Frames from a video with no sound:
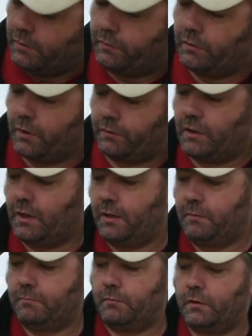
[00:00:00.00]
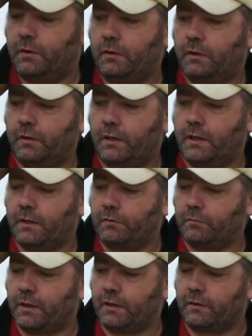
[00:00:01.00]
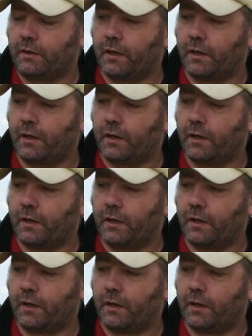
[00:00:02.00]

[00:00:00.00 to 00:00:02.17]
Slot it in, and then you're ready to